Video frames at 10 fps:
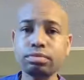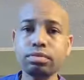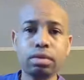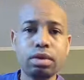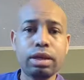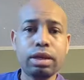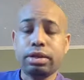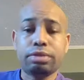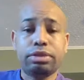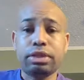And you know what
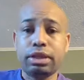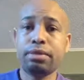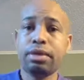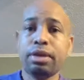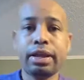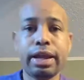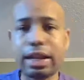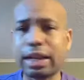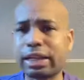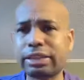I'm saying? And like I said,